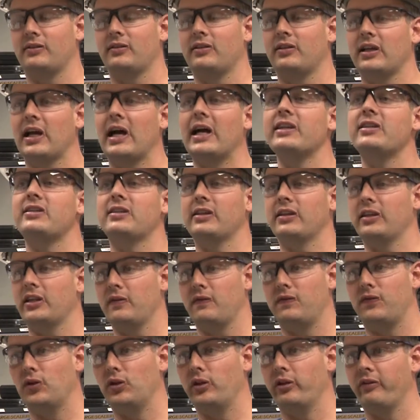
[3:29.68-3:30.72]
constantly
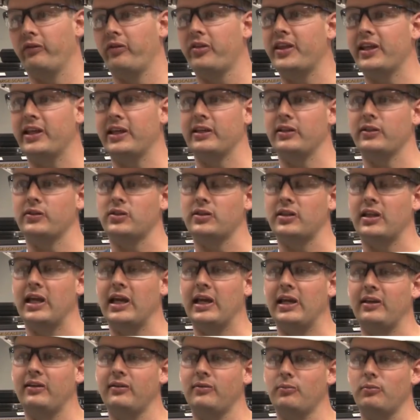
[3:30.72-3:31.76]
full of things
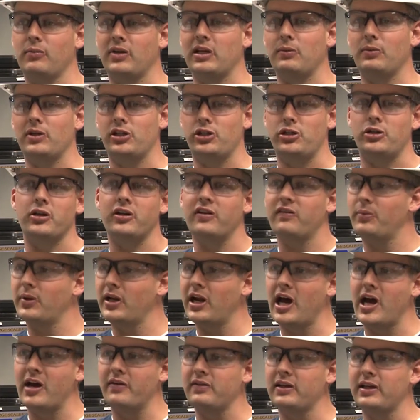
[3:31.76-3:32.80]
that maybe should have
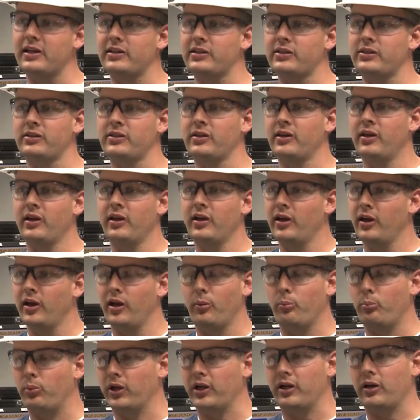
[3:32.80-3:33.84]
been obvious,
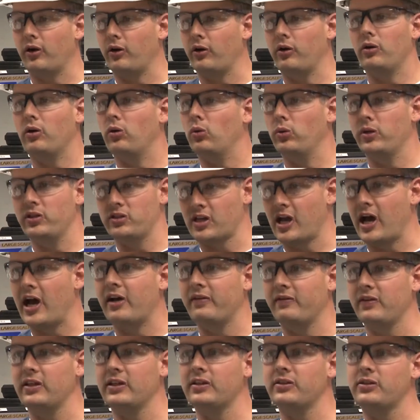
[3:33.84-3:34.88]
but aren't always
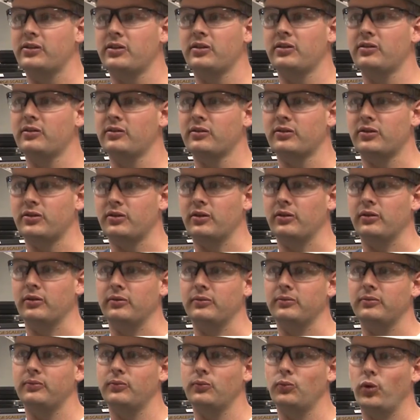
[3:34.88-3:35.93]
obvious.
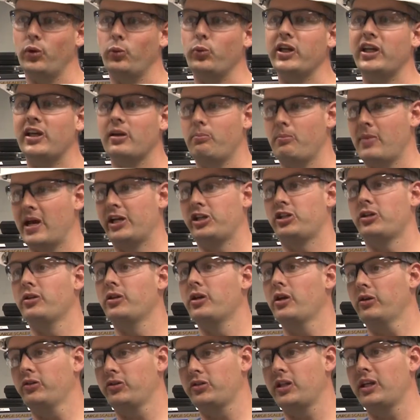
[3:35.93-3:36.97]
So when we can measure
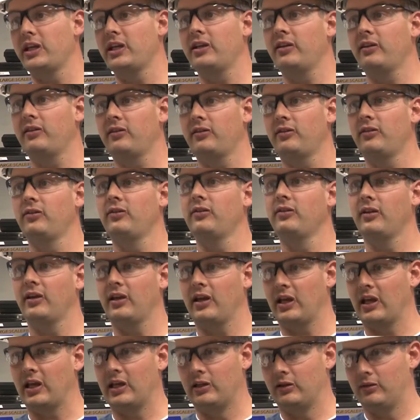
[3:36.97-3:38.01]
those things
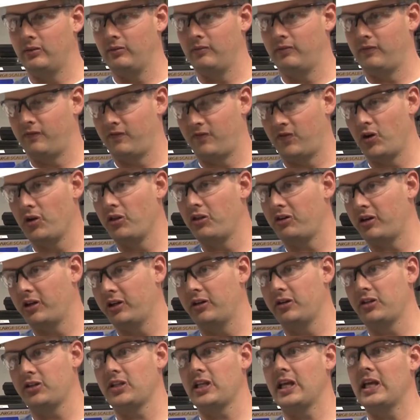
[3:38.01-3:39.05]
and further
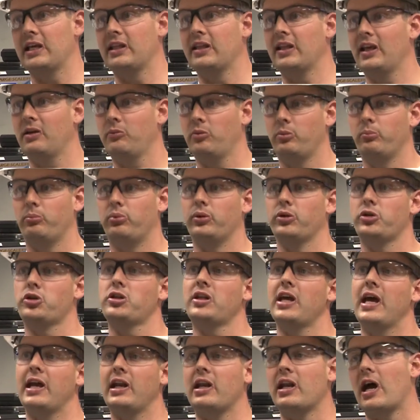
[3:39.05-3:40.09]
understand them and push
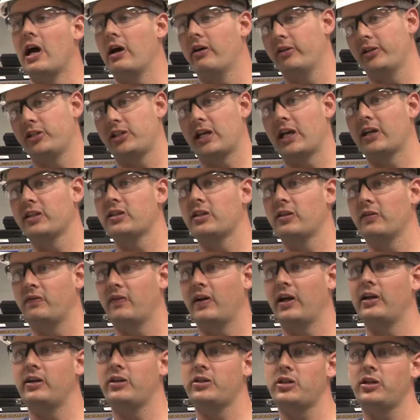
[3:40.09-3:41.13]
that knowledge out to the
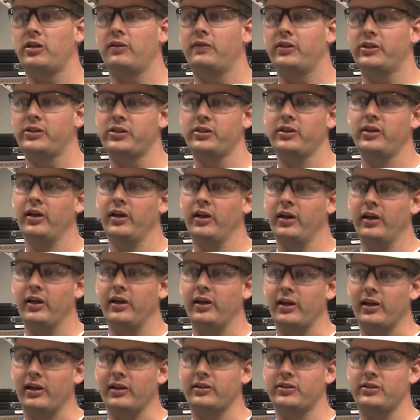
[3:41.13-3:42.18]
fire service,
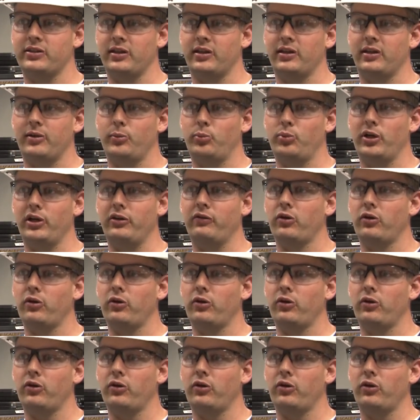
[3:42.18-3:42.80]
it's a pretty